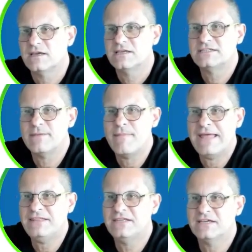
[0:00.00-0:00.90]

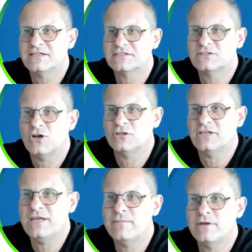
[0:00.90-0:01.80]

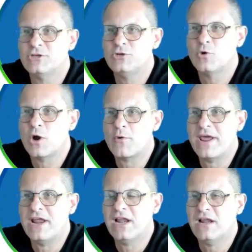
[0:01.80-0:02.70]

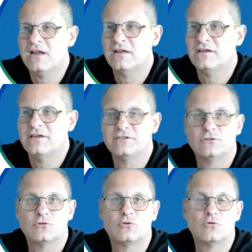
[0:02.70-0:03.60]
semantics.imageURL is
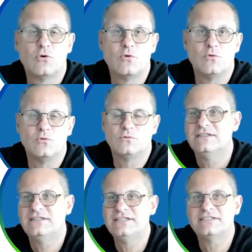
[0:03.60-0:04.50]
true.
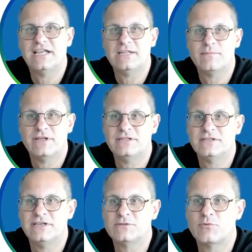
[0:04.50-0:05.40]
This statement
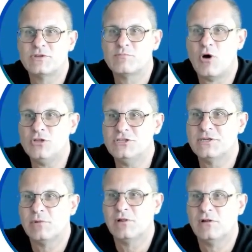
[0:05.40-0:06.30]
is
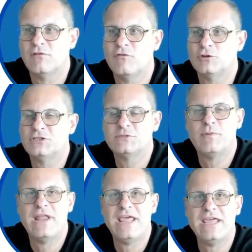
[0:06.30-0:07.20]
responsible for
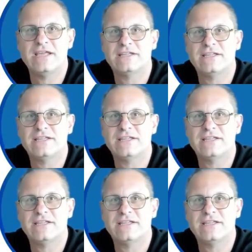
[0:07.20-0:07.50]
displaying